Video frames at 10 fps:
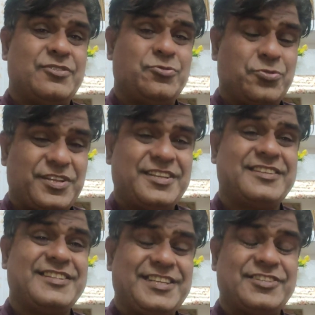doing
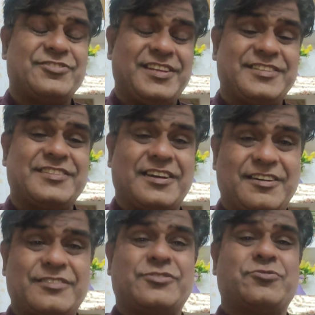these things
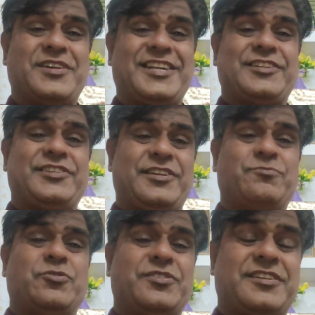also at their
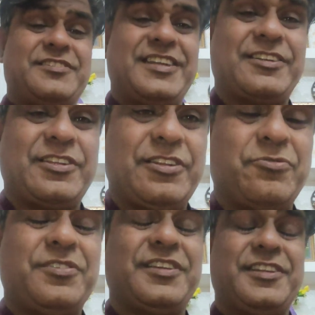border, that
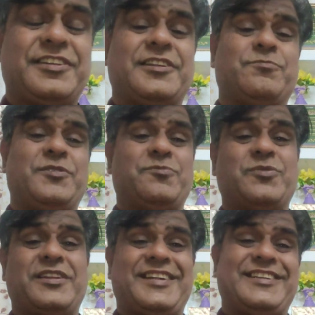allowing legal
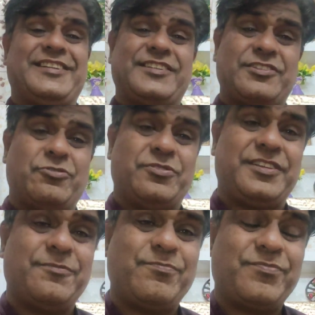people and
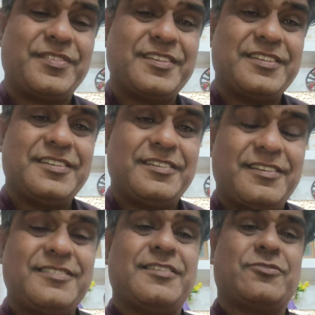disallowing
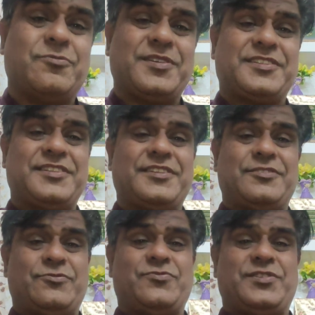undocumented
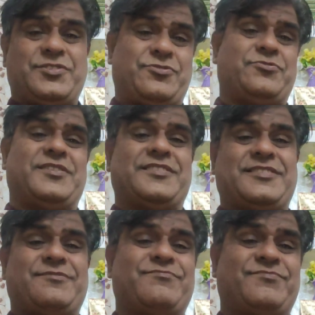
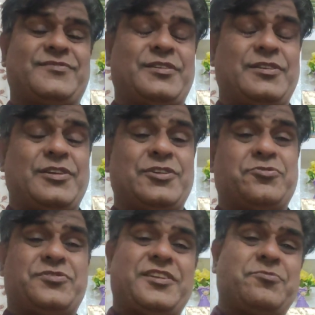individuals.
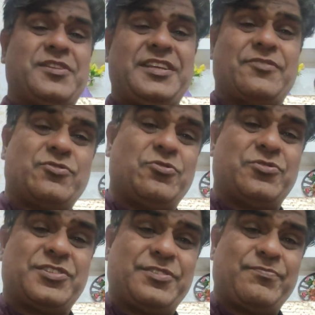So Germany, of
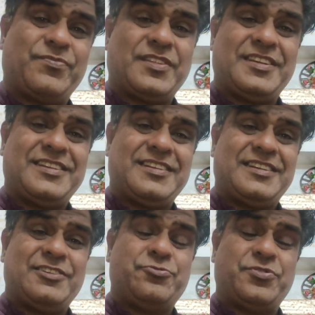course,
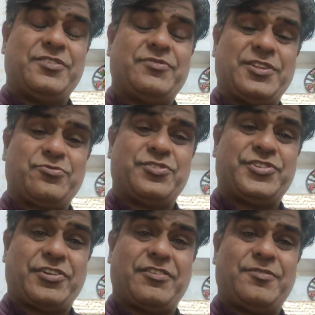doing very good
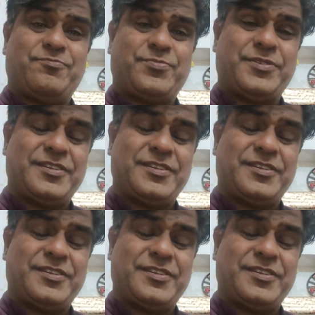job